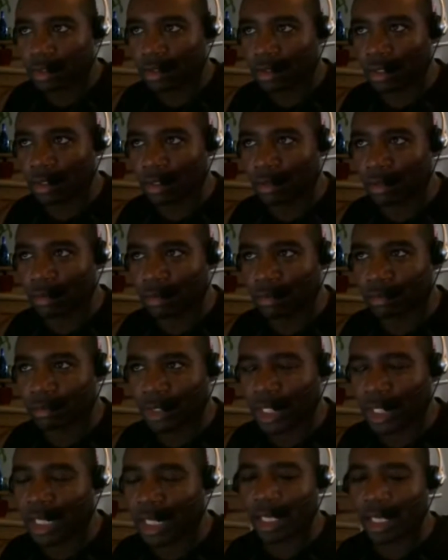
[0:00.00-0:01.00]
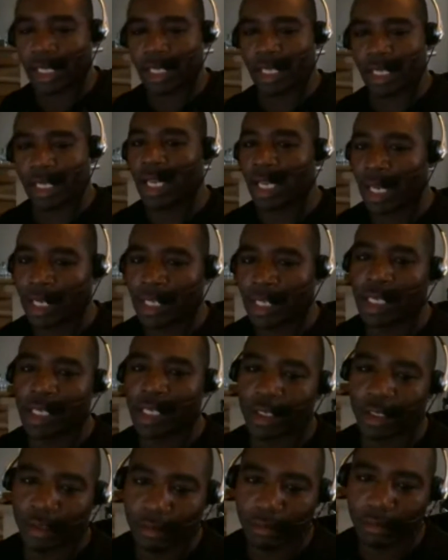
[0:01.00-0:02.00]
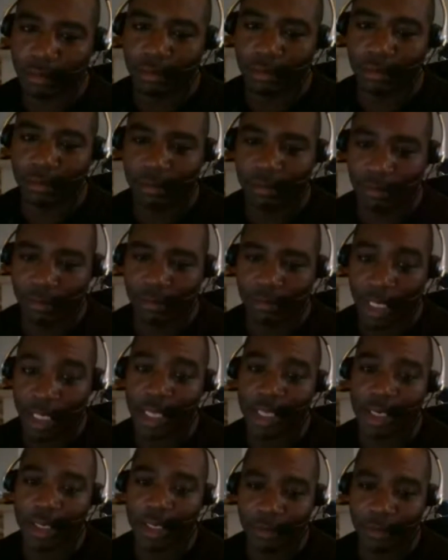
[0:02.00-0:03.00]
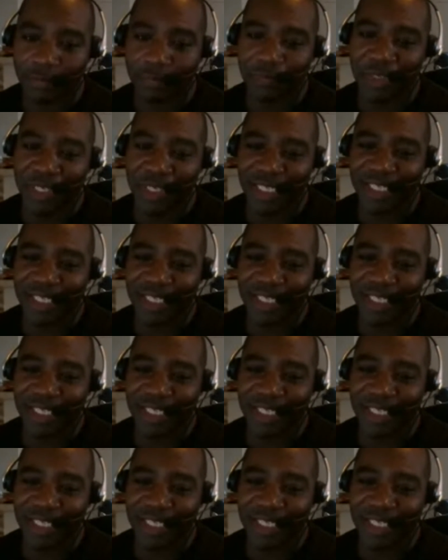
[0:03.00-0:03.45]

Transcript: So yeah, I get it. I get it.